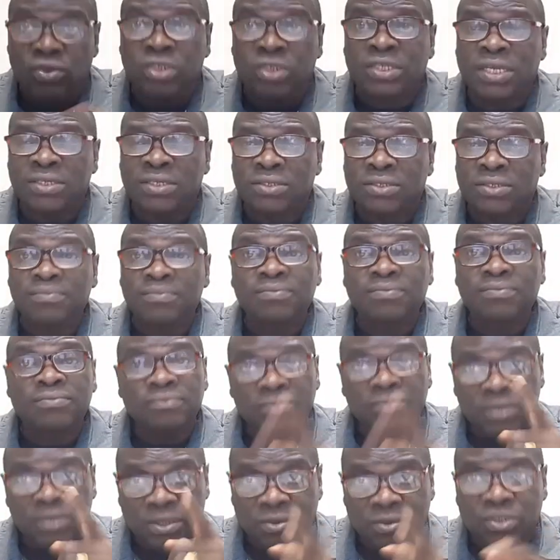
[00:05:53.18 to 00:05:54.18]
those things.
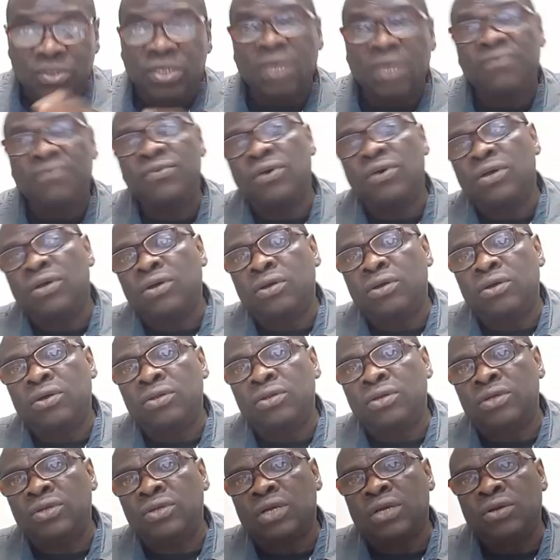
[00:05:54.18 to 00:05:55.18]
It will save you
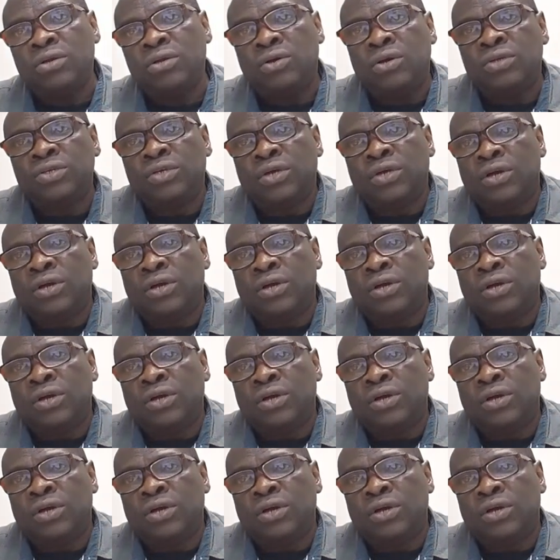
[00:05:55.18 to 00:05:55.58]
on